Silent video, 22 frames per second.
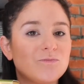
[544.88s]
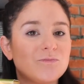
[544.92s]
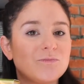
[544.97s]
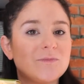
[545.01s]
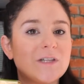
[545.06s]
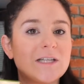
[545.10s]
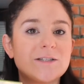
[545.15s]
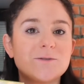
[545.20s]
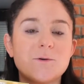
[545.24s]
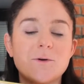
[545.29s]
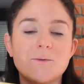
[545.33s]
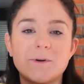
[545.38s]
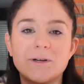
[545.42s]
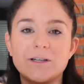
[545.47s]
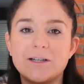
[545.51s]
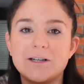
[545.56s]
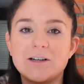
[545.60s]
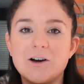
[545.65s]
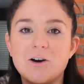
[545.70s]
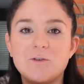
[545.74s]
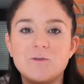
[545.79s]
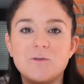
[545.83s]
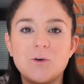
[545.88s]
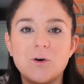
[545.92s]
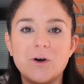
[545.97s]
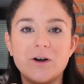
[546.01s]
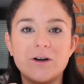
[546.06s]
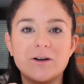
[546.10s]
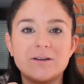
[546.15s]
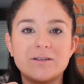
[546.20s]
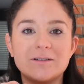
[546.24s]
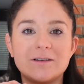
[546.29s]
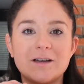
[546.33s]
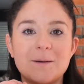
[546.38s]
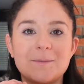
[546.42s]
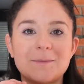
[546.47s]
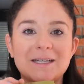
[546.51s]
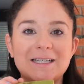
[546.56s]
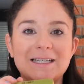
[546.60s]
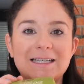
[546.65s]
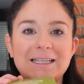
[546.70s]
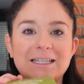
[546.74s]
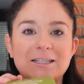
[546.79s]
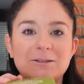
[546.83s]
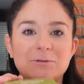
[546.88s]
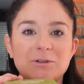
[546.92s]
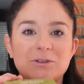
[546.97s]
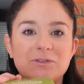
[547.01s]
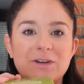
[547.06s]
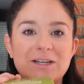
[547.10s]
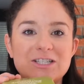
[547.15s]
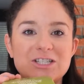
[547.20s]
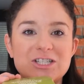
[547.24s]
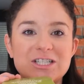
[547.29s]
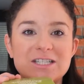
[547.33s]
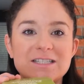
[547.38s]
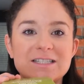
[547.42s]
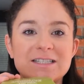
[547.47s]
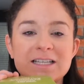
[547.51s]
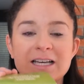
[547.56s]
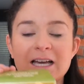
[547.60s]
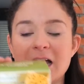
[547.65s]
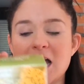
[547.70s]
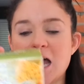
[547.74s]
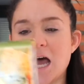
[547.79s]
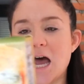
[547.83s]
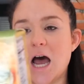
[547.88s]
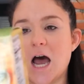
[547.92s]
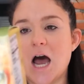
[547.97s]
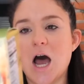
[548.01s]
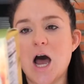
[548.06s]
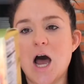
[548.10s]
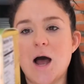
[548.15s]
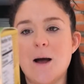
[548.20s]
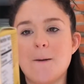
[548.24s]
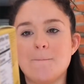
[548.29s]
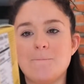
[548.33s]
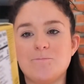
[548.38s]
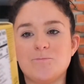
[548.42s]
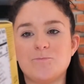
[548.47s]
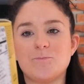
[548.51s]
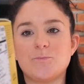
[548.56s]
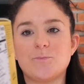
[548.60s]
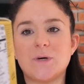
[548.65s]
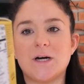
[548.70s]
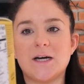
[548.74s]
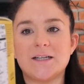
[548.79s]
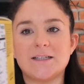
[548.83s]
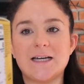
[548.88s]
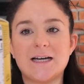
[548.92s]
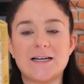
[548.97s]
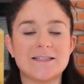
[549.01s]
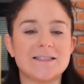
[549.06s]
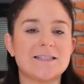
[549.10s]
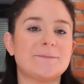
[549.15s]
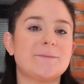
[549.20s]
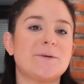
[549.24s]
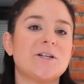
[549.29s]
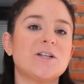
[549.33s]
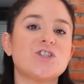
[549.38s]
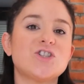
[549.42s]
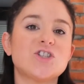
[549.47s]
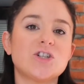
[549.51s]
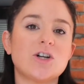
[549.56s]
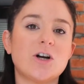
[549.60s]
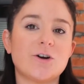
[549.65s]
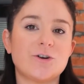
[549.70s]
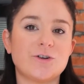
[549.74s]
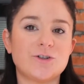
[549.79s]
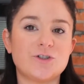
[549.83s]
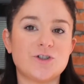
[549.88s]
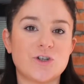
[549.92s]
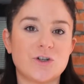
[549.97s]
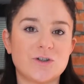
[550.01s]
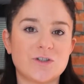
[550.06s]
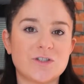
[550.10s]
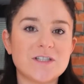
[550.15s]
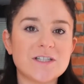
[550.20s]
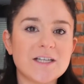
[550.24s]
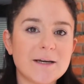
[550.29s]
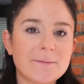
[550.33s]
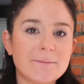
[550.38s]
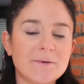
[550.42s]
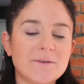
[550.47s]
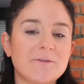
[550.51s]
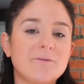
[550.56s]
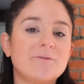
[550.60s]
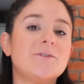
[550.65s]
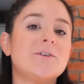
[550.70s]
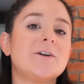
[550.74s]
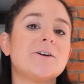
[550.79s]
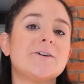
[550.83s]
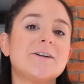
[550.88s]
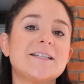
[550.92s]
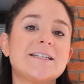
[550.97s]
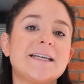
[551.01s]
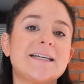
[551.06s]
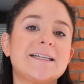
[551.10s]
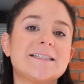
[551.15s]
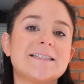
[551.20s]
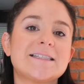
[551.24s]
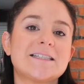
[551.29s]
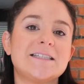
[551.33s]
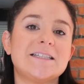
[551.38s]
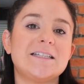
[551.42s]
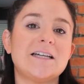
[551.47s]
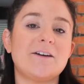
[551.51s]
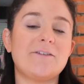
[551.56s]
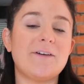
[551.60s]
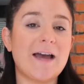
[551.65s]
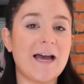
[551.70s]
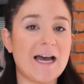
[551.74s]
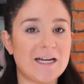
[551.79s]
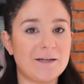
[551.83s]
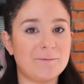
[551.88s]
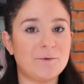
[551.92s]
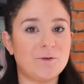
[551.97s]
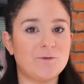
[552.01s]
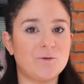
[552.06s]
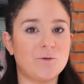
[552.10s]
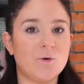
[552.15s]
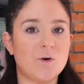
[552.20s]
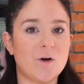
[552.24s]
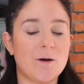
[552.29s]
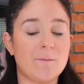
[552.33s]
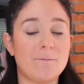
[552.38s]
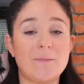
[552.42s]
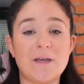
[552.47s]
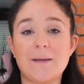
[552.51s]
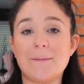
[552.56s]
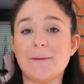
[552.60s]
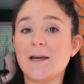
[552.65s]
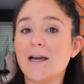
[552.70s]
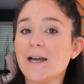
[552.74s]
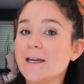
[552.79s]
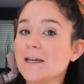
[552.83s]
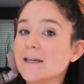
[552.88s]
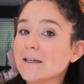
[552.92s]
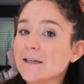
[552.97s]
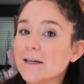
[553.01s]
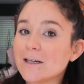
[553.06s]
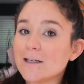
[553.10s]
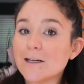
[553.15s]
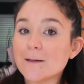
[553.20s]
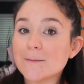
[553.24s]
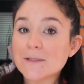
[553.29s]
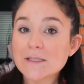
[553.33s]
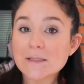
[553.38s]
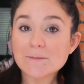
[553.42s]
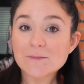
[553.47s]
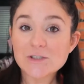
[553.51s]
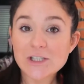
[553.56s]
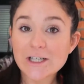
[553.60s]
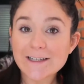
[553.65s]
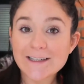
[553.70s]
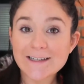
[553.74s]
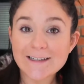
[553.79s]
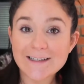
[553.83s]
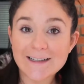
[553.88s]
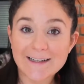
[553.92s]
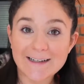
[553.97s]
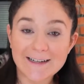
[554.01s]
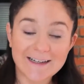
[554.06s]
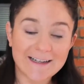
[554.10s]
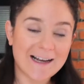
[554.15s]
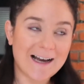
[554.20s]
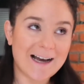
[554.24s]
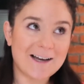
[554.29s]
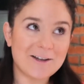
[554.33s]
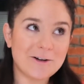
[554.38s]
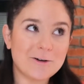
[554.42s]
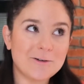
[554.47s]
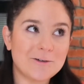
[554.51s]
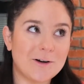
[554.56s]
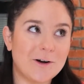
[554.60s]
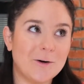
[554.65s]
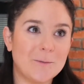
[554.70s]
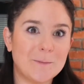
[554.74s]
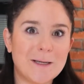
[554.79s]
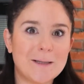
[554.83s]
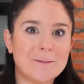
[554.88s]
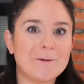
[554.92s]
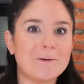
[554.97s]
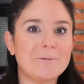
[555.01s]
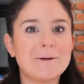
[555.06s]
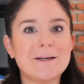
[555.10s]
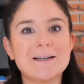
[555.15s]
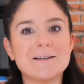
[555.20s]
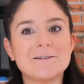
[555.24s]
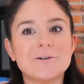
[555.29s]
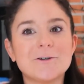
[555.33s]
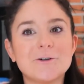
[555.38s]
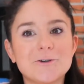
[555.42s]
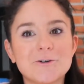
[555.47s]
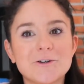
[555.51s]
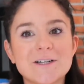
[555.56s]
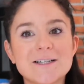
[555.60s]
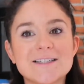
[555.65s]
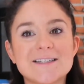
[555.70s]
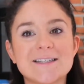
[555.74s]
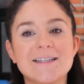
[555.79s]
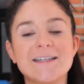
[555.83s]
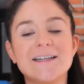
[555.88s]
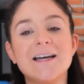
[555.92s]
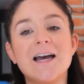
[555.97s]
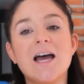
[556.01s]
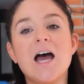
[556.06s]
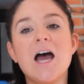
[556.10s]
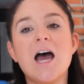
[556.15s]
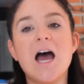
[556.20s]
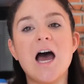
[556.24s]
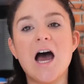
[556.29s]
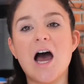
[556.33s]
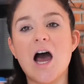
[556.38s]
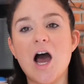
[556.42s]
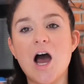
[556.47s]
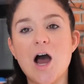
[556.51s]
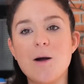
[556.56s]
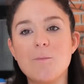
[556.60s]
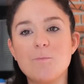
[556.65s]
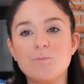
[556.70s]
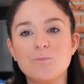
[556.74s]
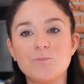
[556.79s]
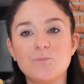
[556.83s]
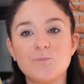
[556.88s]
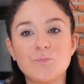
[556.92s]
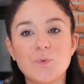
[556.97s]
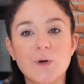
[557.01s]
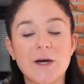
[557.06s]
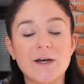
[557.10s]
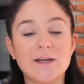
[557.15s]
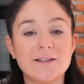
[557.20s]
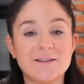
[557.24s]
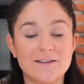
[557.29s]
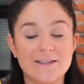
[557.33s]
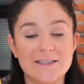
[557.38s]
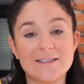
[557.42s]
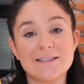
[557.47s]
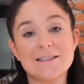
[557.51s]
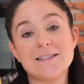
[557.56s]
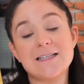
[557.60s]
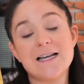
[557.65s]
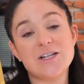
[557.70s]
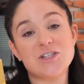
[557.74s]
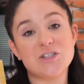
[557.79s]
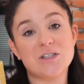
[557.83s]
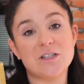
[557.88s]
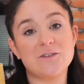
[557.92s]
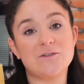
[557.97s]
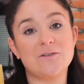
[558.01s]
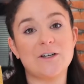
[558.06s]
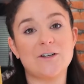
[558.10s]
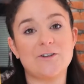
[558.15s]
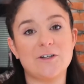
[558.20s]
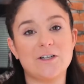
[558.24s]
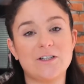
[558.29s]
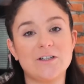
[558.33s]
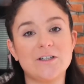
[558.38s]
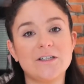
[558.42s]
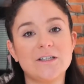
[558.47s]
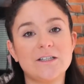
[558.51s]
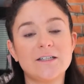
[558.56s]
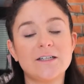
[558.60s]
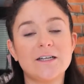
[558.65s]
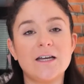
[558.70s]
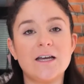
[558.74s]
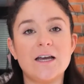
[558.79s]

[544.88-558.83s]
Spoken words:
That's what we're gonna go for. I'm gonna eat it with veggies. But yeah, spinach and artichoke dip, very tasty. I've had it before. Maybe I can cut up some chicken in it. I don't know. Maybe we can go crazy. But this is actually very good.